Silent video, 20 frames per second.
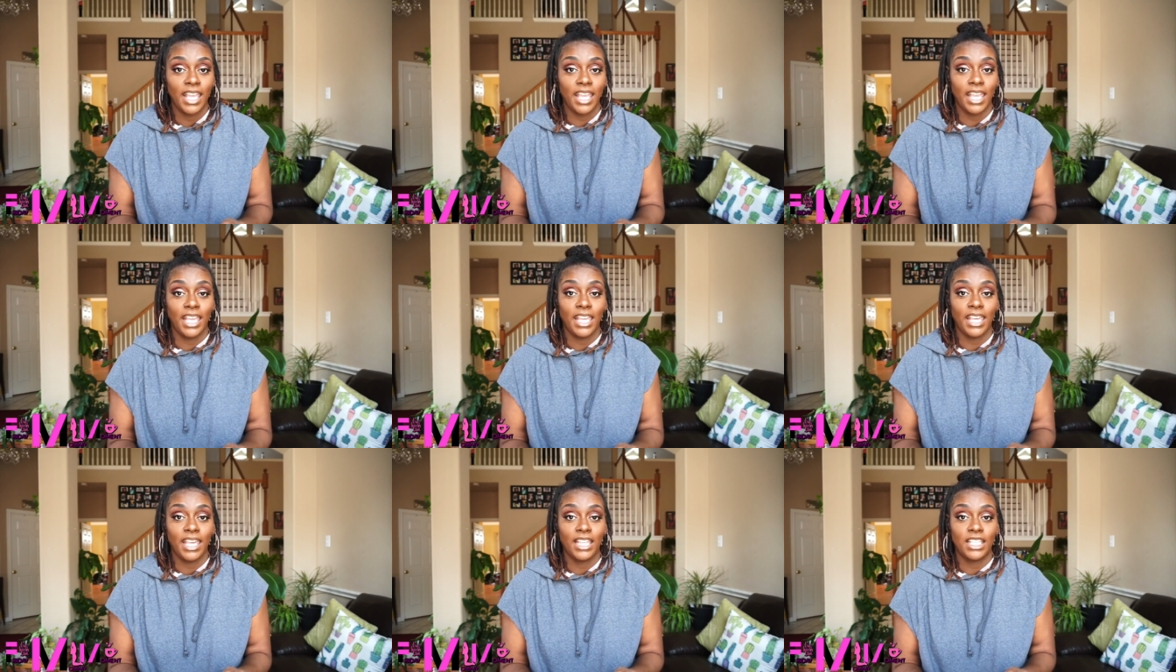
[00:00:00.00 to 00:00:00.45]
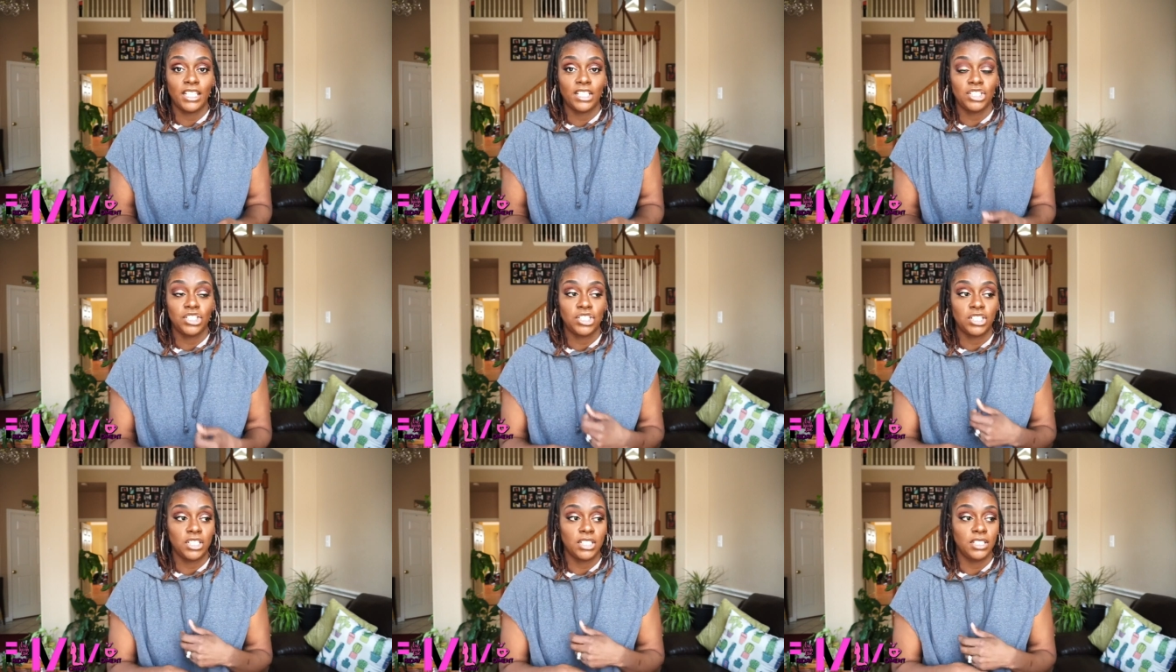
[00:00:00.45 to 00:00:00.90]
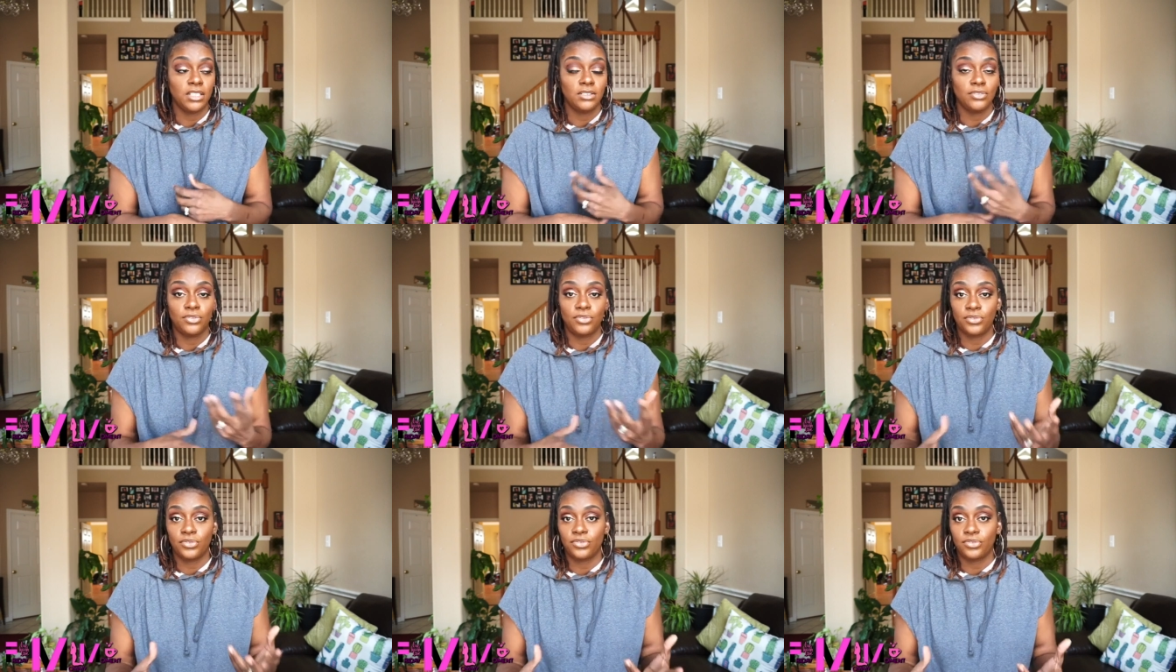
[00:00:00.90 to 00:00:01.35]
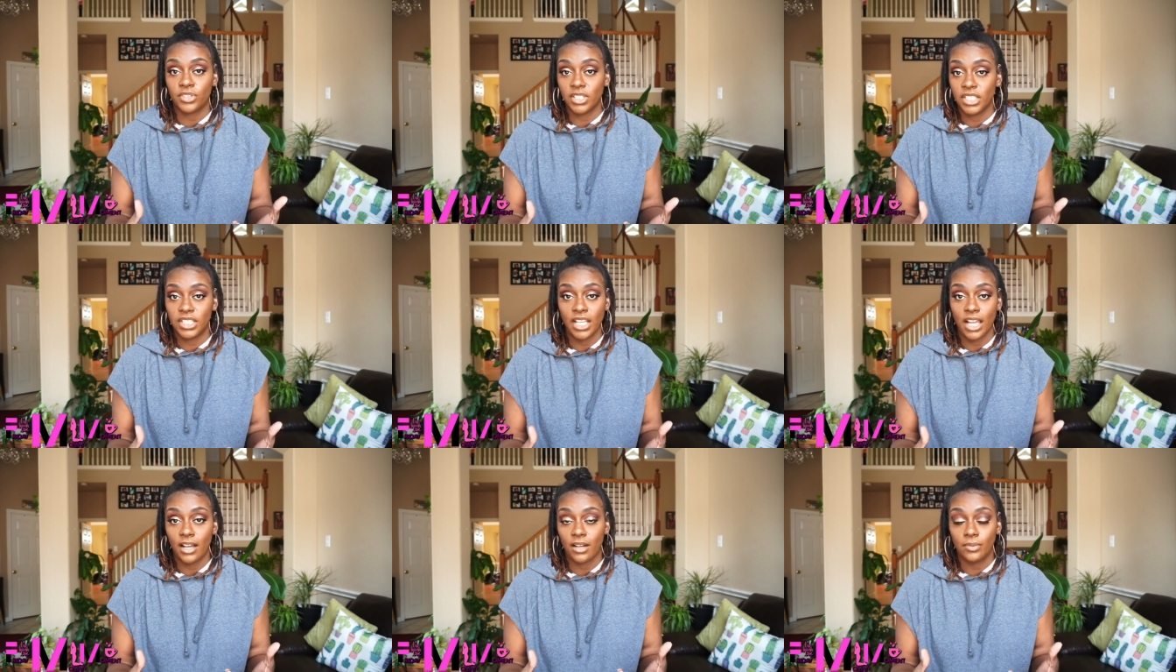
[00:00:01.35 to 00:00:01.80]
and she
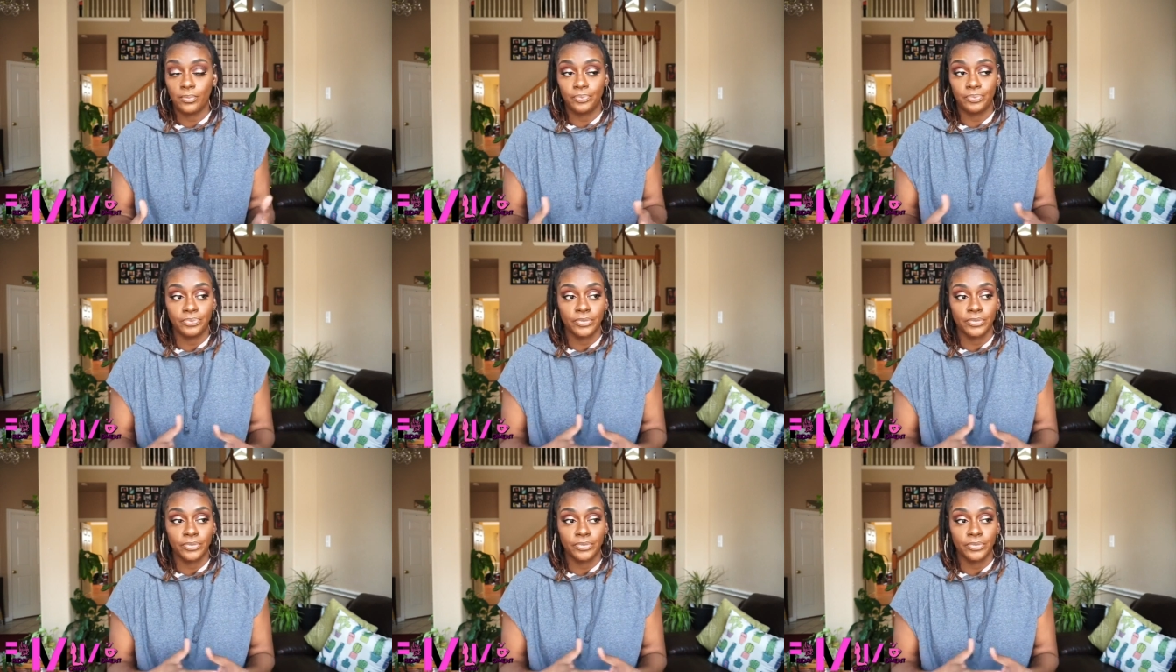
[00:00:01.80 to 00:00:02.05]
freaked out